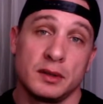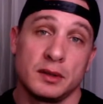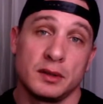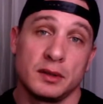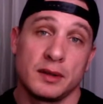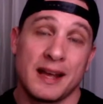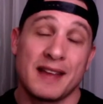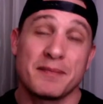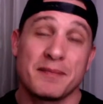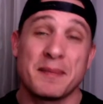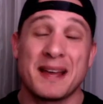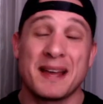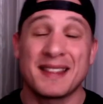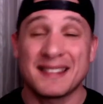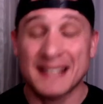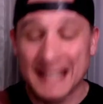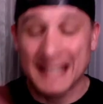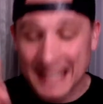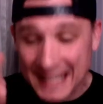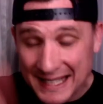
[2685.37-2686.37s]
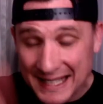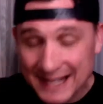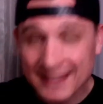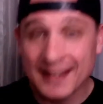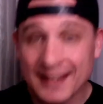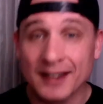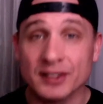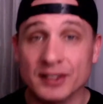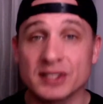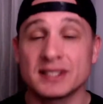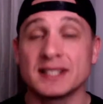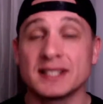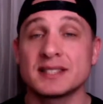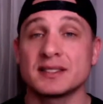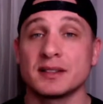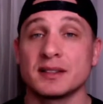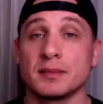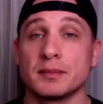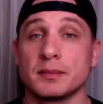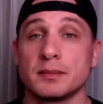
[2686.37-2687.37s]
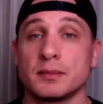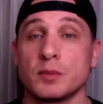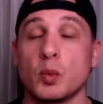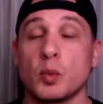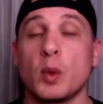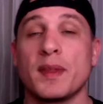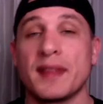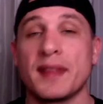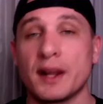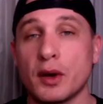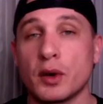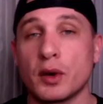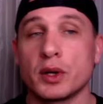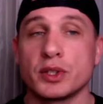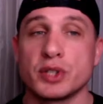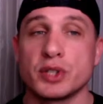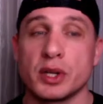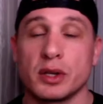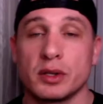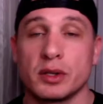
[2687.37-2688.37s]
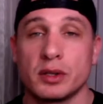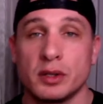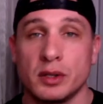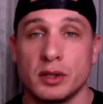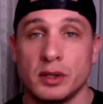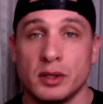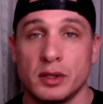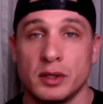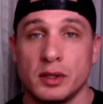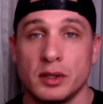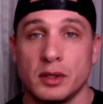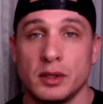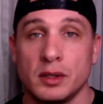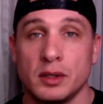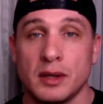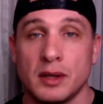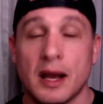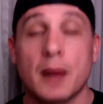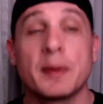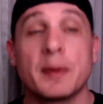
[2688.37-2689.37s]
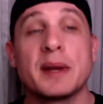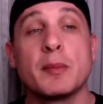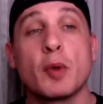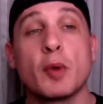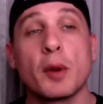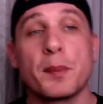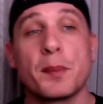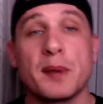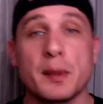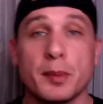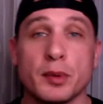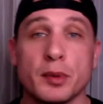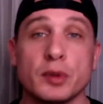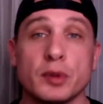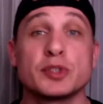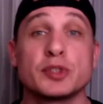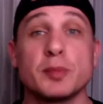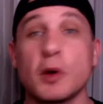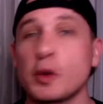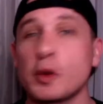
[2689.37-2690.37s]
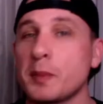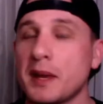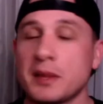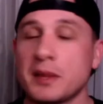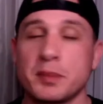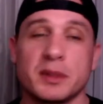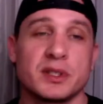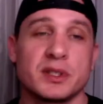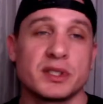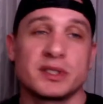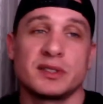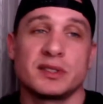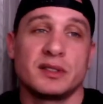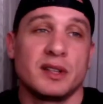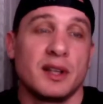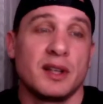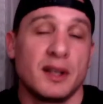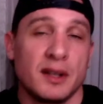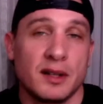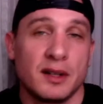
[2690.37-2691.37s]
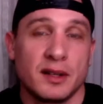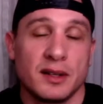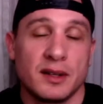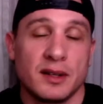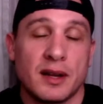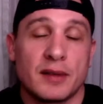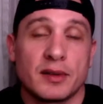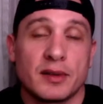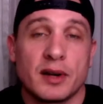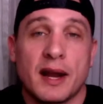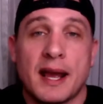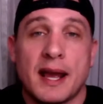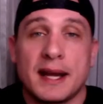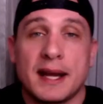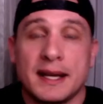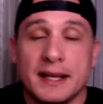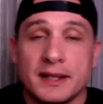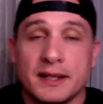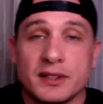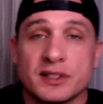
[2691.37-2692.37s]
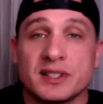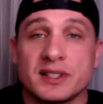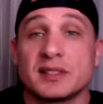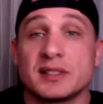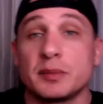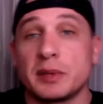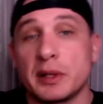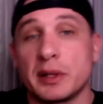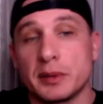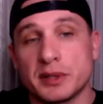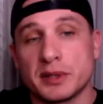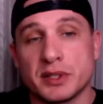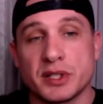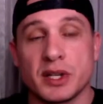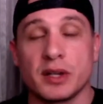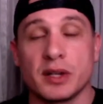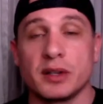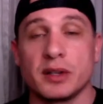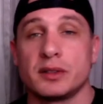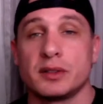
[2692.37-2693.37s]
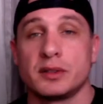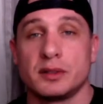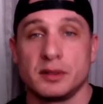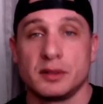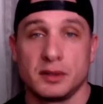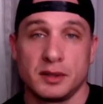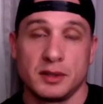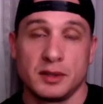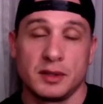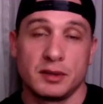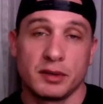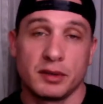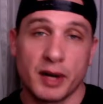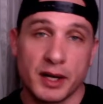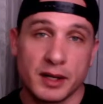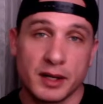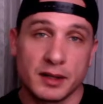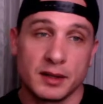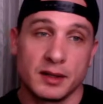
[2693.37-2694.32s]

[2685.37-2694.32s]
have meth in their system when they go to jail. How many more people smoke meth but just never had it in their system when they went to jail? right?